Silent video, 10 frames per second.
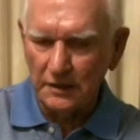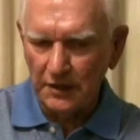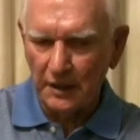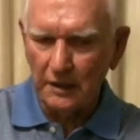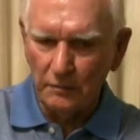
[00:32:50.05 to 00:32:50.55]
The
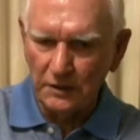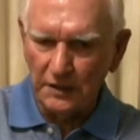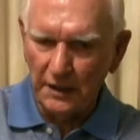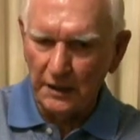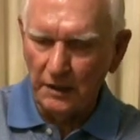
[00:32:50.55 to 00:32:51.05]
second was
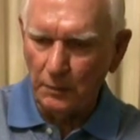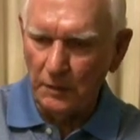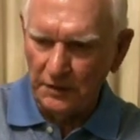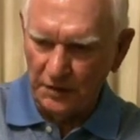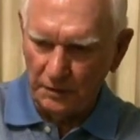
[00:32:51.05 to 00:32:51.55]
taken up
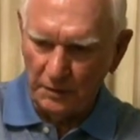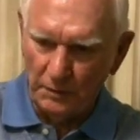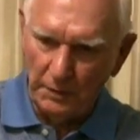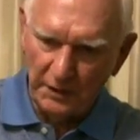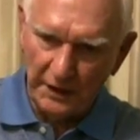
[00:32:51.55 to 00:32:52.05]
one shore, and
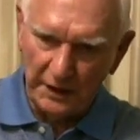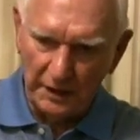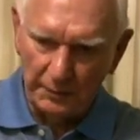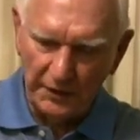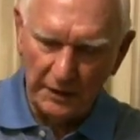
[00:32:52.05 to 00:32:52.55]
we were taking
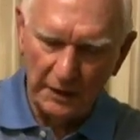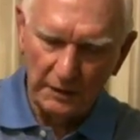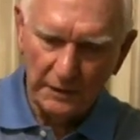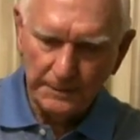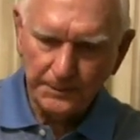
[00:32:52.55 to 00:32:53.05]
up the other.